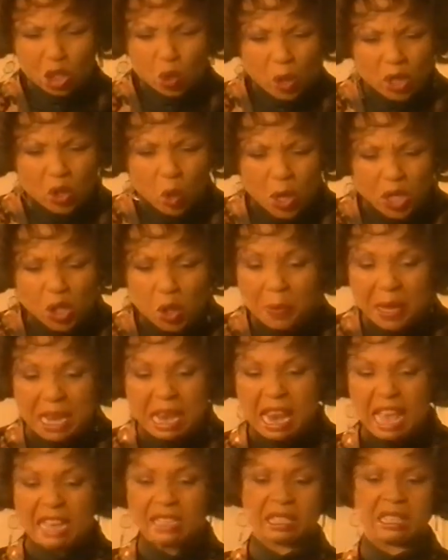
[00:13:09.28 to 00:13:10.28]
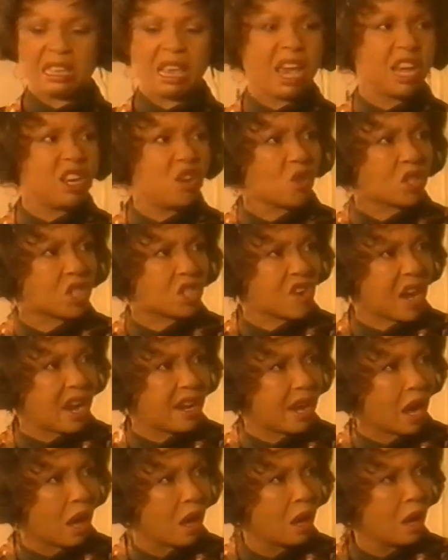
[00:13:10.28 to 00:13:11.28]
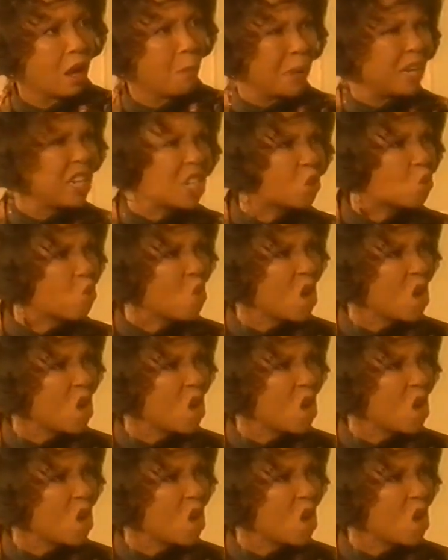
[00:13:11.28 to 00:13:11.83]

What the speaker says: it was going to be less here in Australia, but it's